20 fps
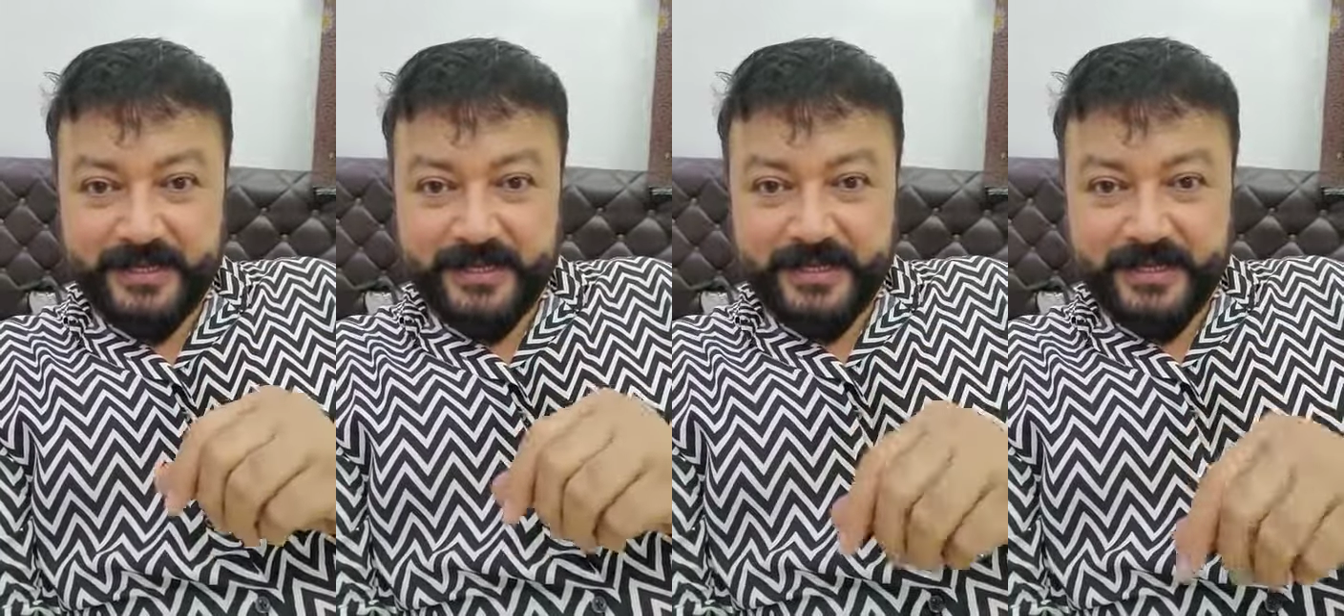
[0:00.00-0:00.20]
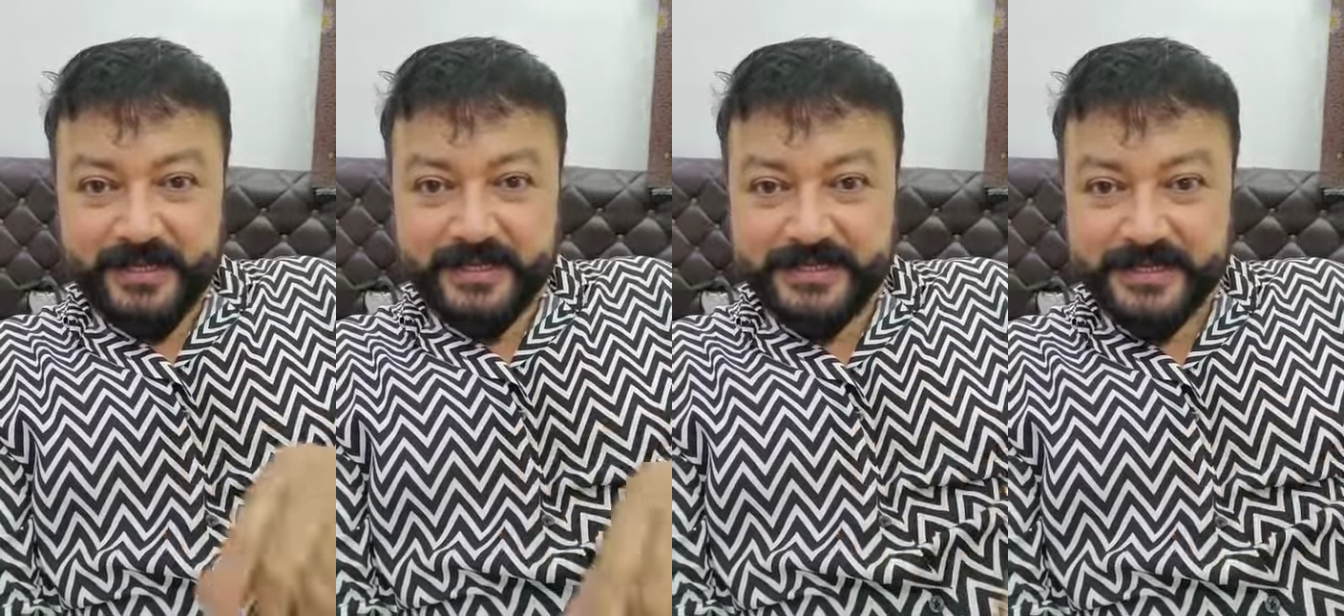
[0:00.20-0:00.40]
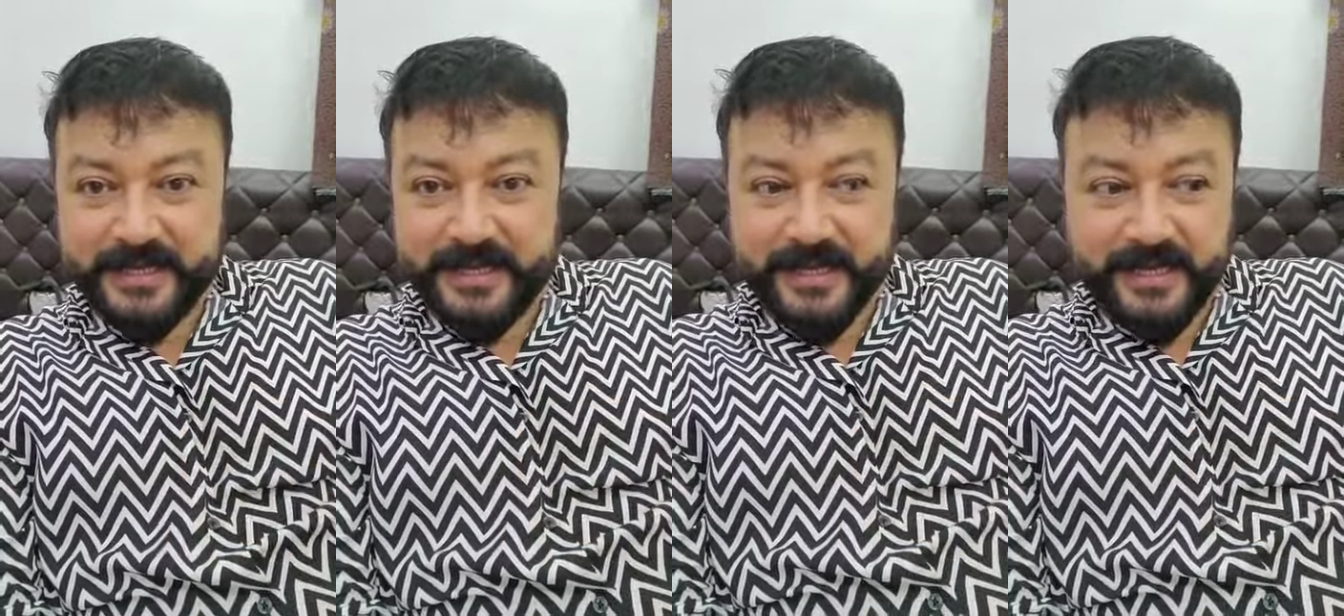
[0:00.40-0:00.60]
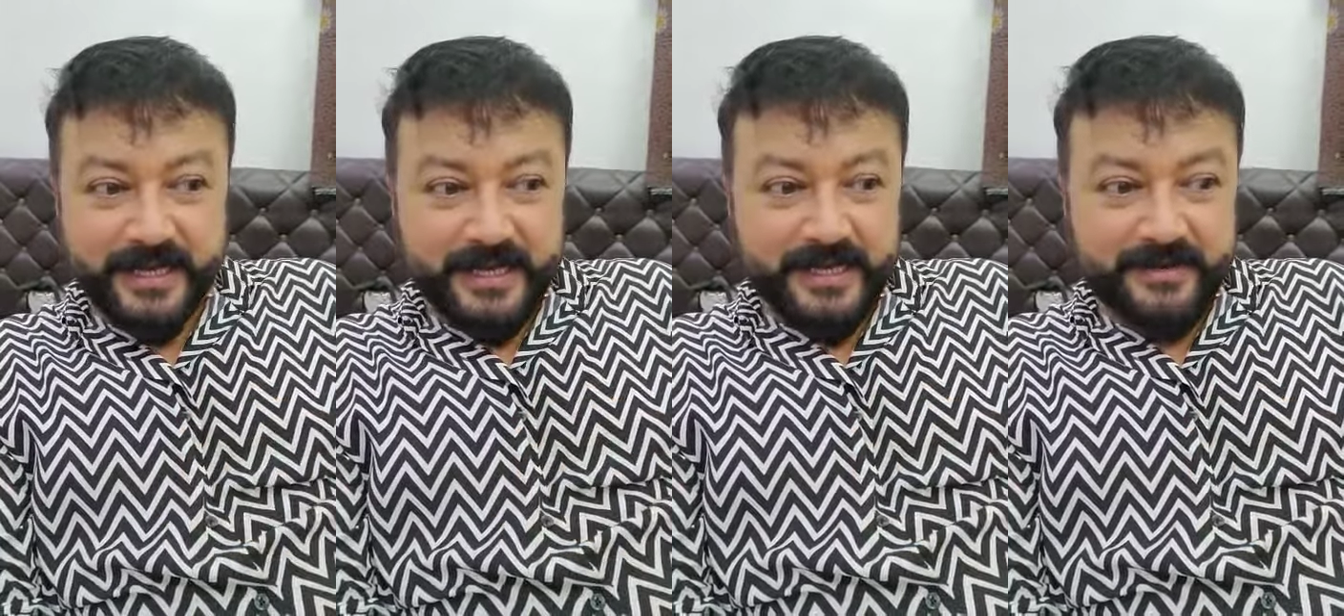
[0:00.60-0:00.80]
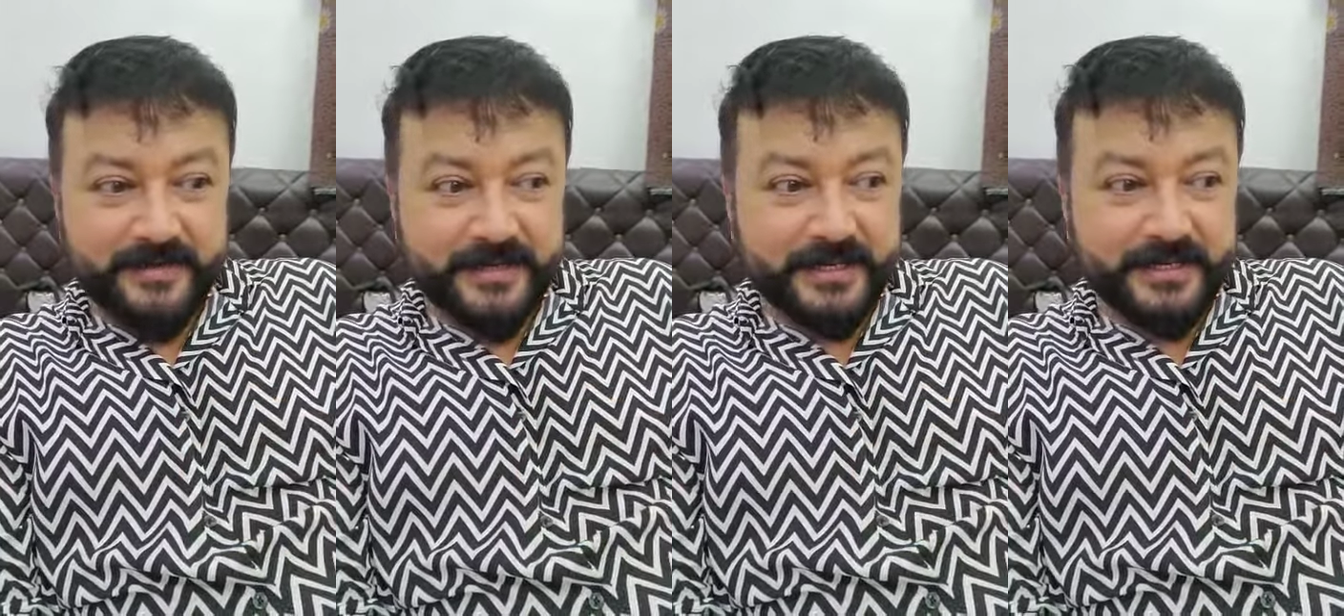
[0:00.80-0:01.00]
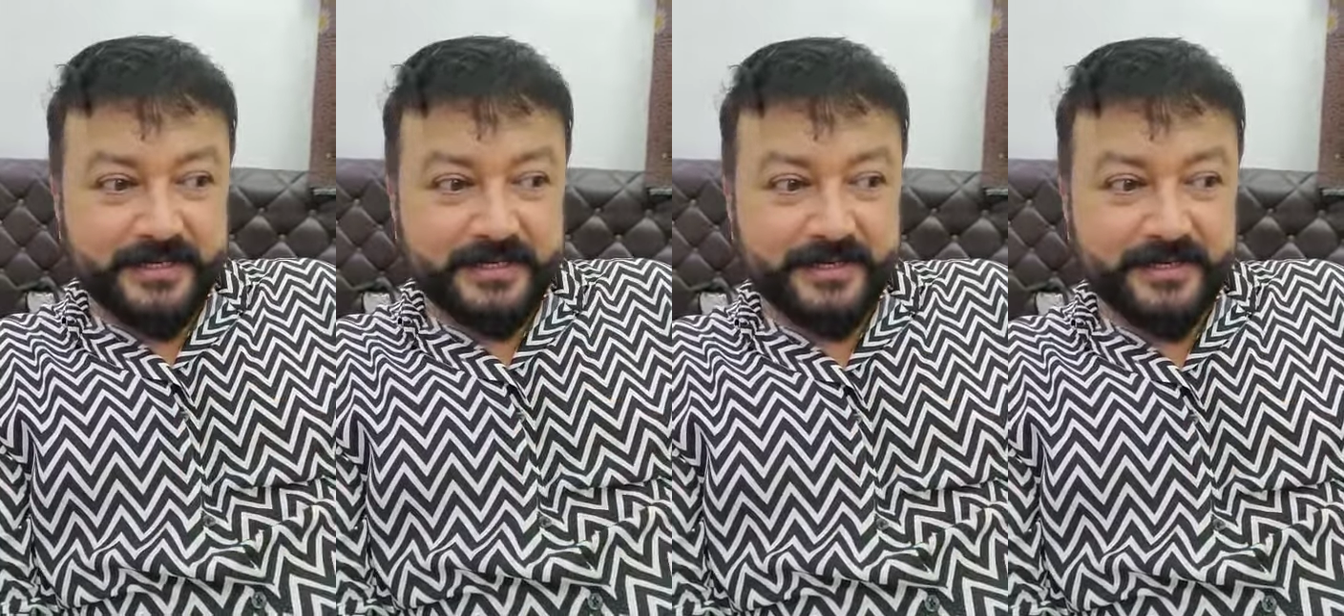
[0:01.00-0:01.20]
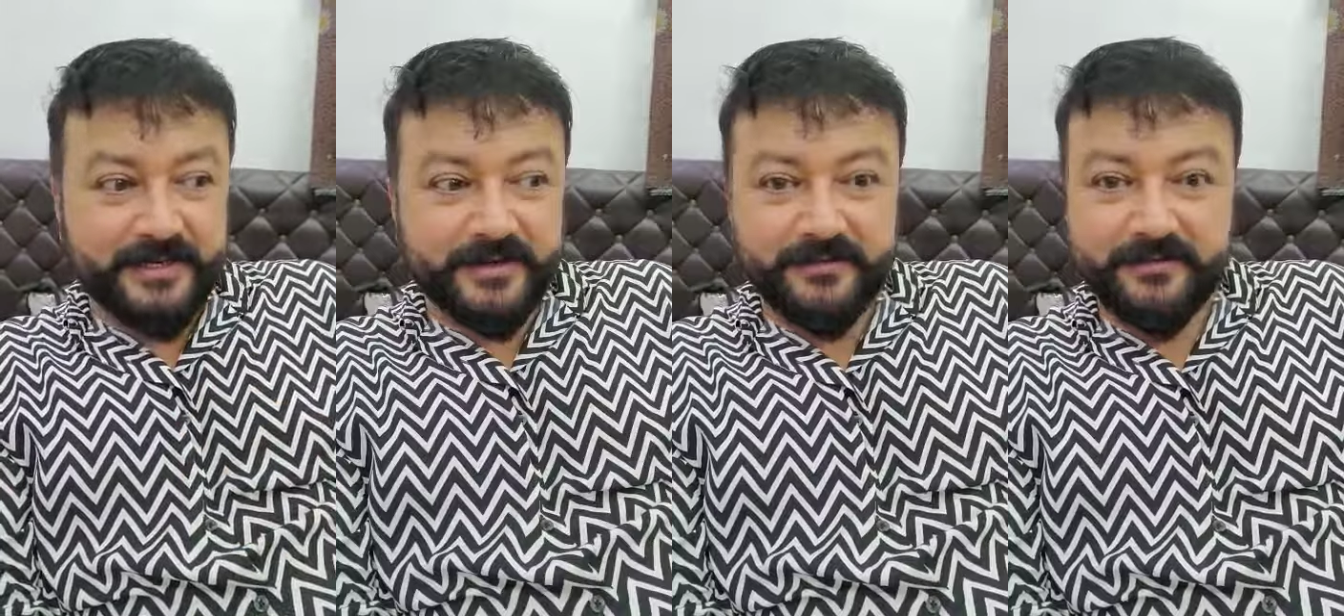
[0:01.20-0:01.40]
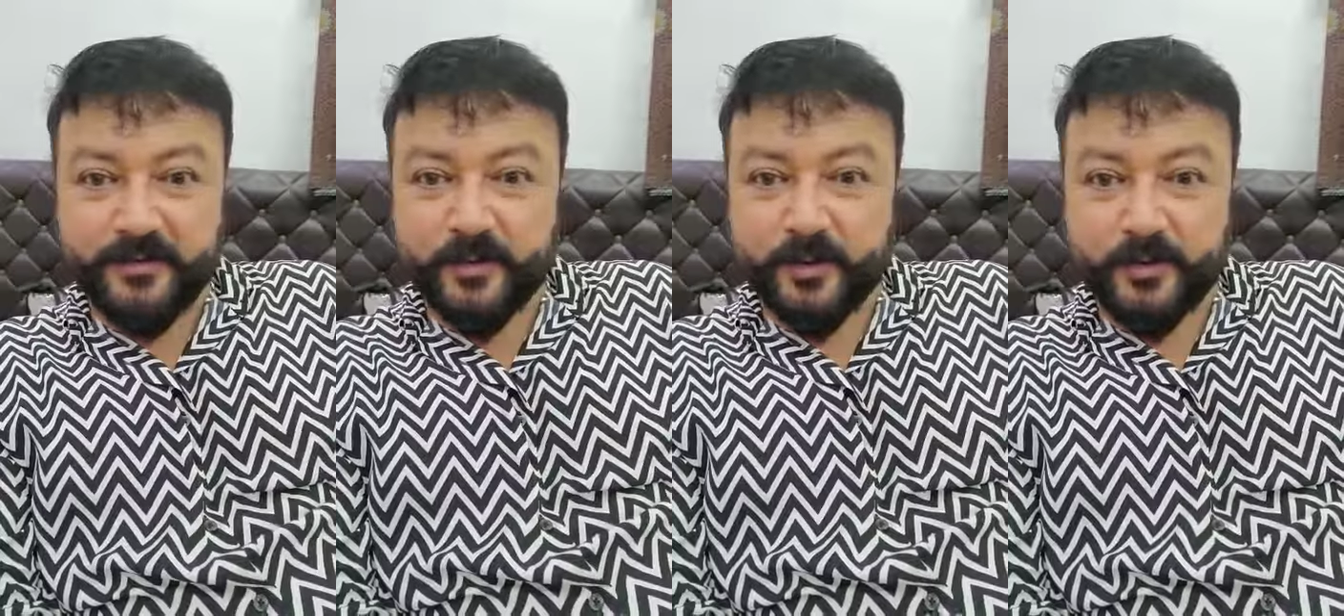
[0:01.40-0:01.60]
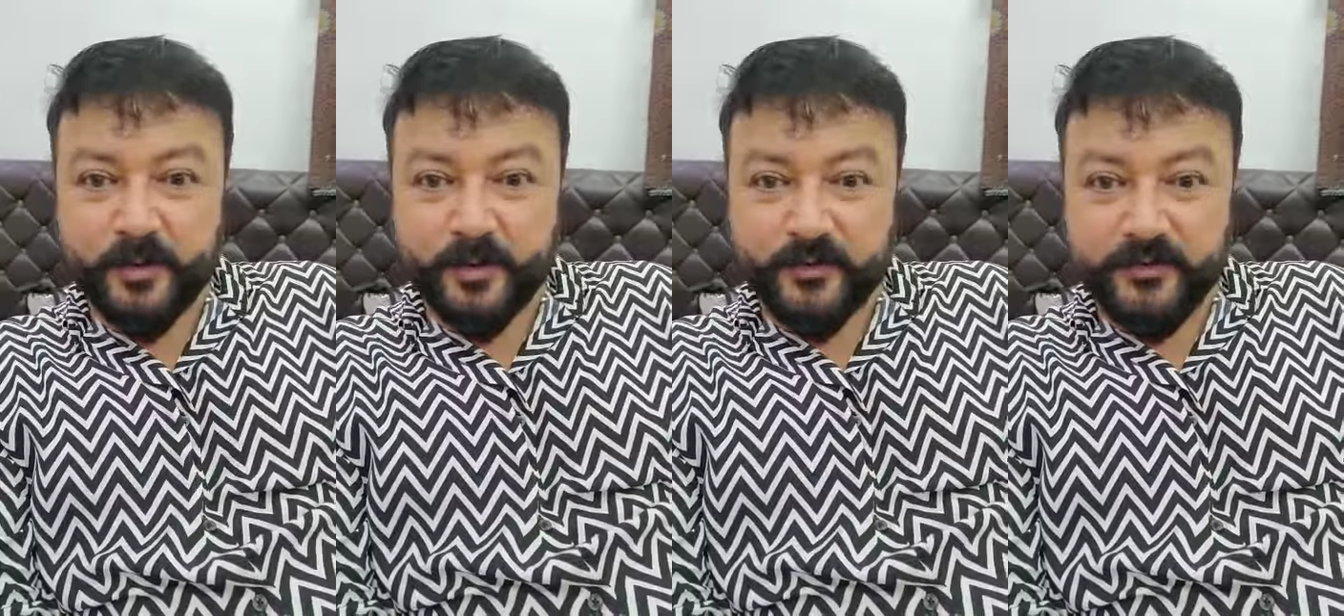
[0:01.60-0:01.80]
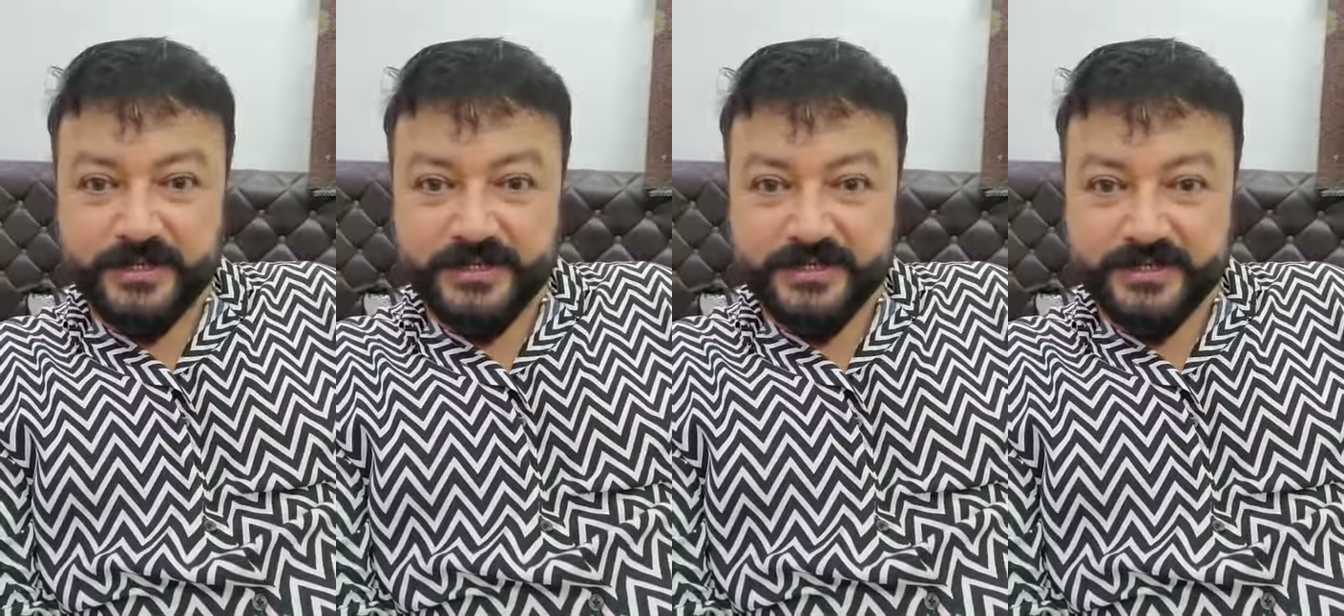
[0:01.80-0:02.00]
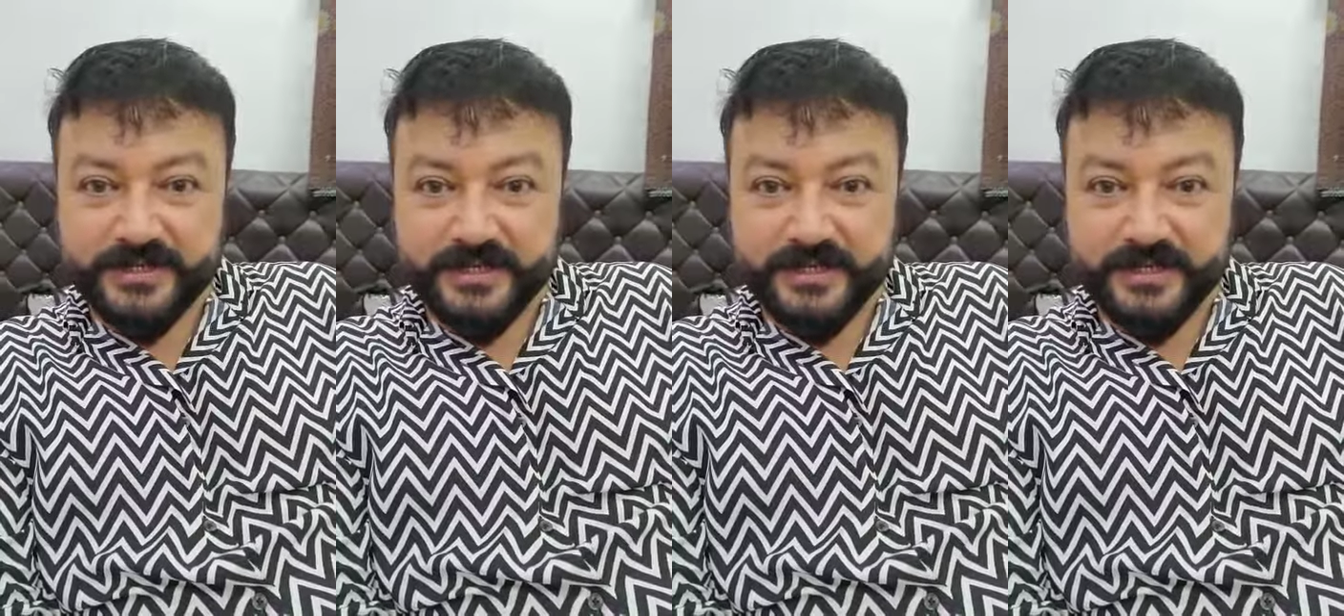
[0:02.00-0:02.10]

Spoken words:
Recently I have done few movies